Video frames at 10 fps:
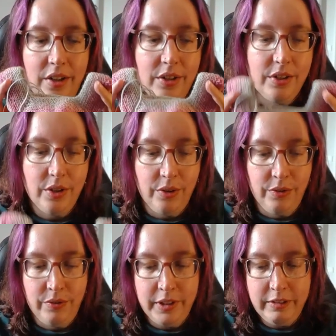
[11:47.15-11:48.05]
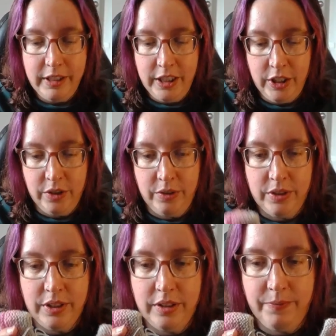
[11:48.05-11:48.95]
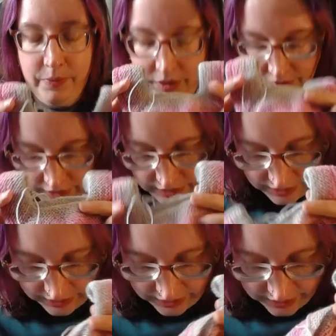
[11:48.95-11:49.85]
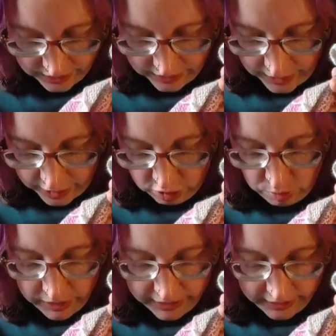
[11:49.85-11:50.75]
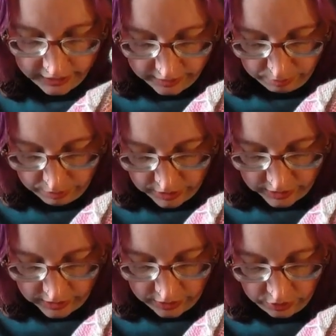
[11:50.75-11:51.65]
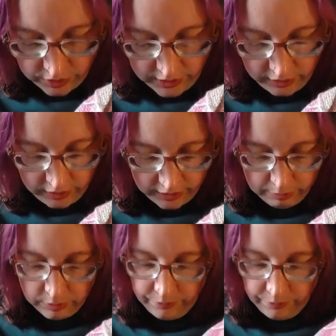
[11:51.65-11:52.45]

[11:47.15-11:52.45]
So very cute. This is Countrywide Yarns, which is a New Zealand label.